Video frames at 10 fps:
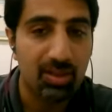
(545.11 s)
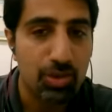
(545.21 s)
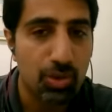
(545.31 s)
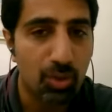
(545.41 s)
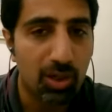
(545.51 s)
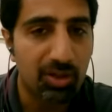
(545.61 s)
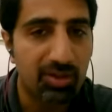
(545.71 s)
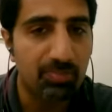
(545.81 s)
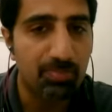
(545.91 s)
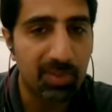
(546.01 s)
So what are
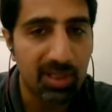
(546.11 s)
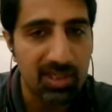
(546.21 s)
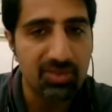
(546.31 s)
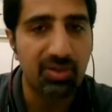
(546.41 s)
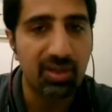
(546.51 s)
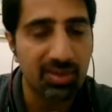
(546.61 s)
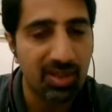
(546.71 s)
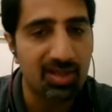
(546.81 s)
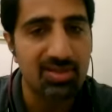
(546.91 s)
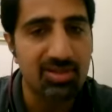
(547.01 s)
the biggest three
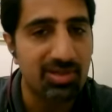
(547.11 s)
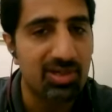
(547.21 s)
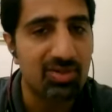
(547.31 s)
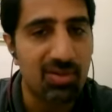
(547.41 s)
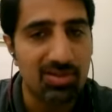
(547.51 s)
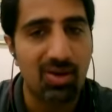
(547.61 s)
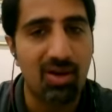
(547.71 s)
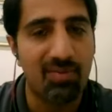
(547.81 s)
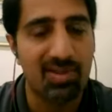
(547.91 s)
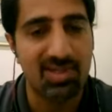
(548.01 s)
things you need to
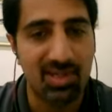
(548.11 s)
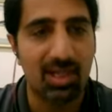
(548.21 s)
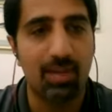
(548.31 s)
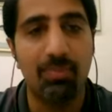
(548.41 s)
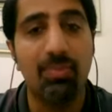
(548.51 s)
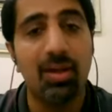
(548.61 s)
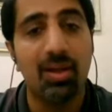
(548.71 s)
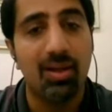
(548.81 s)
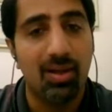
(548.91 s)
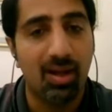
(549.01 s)
resolve as a team
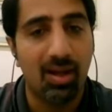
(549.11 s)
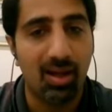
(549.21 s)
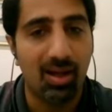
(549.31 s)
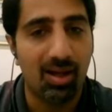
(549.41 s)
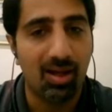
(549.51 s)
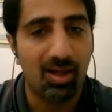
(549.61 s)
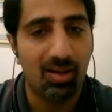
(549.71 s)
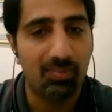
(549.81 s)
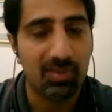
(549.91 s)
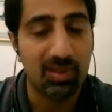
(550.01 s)

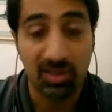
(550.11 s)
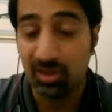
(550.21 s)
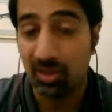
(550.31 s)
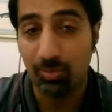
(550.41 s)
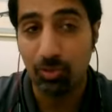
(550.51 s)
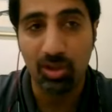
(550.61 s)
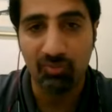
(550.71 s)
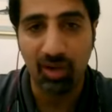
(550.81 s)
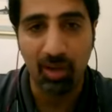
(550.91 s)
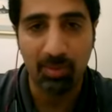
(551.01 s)
in the remote
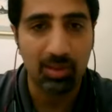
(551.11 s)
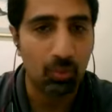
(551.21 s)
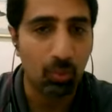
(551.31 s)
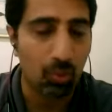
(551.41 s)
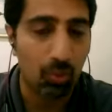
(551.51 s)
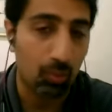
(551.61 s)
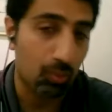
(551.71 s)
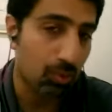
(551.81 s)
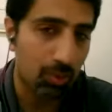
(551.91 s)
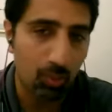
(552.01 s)
environment?
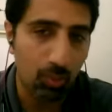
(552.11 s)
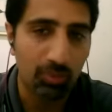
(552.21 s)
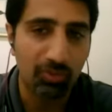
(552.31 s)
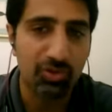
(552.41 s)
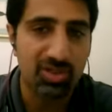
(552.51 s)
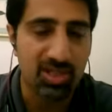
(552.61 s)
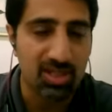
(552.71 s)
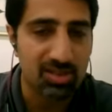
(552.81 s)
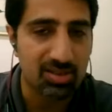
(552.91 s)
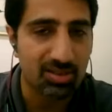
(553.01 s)
What would you
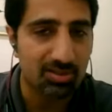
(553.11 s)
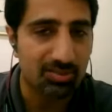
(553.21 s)
suggest?